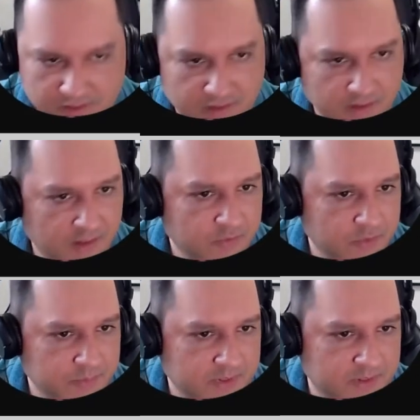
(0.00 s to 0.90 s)
And we
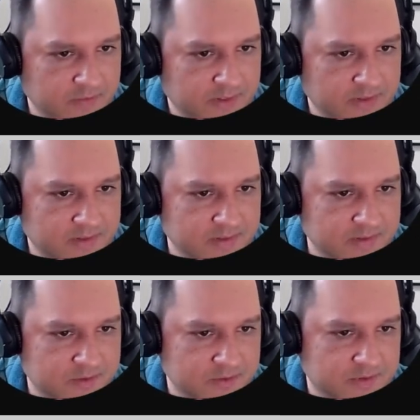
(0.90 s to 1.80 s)
believe that this
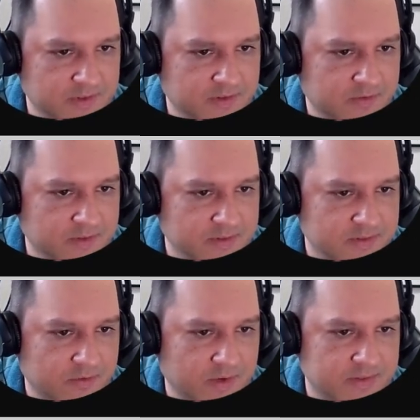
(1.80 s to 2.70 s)
could give us
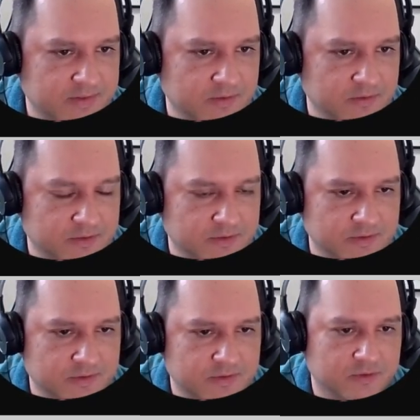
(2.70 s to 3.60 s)
the right solutions.
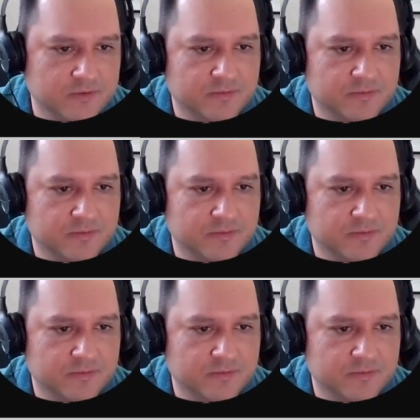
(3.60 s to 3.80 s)
So